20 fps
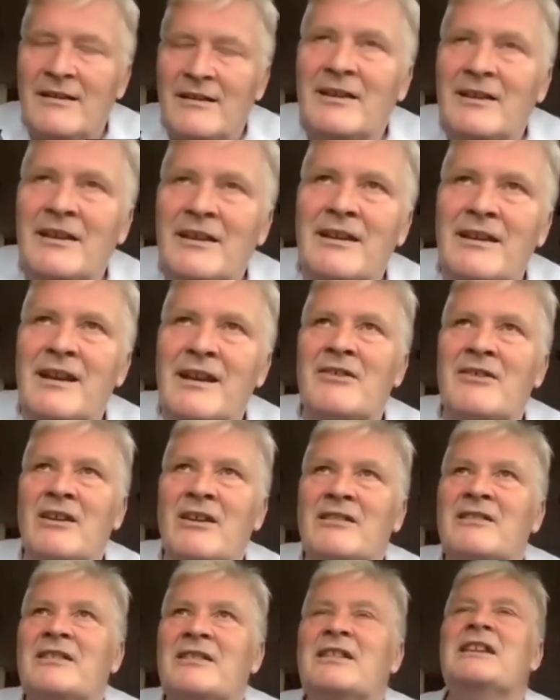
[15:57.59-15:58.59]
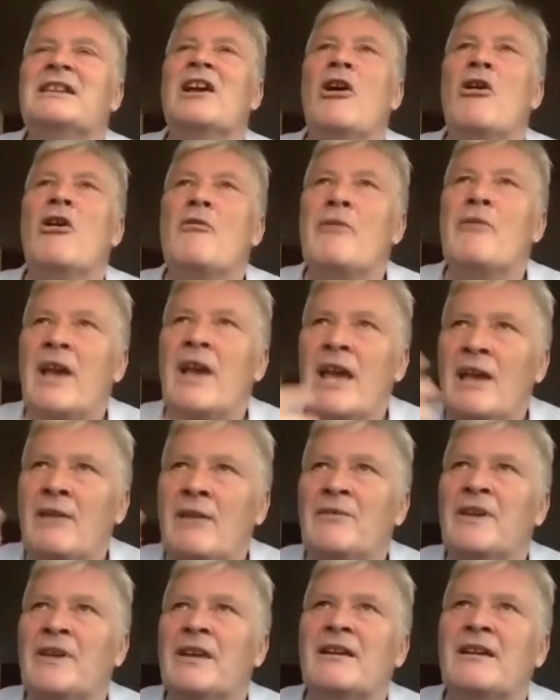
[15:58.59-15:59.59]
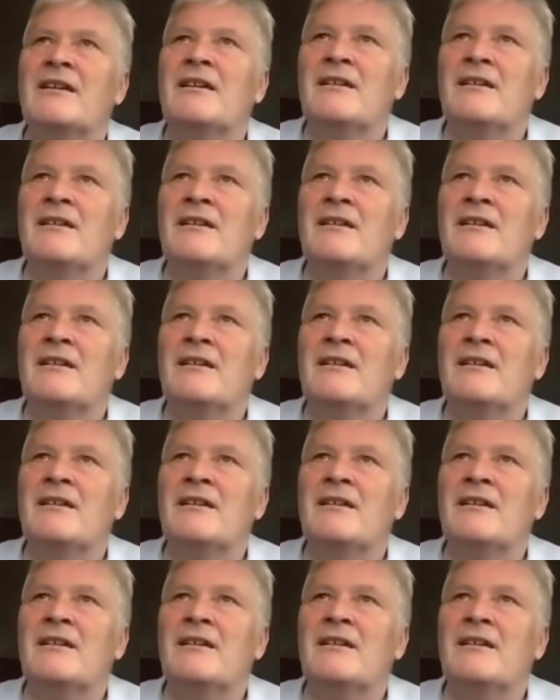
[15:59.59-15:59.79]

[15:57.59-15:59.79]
uh, guarantee of having,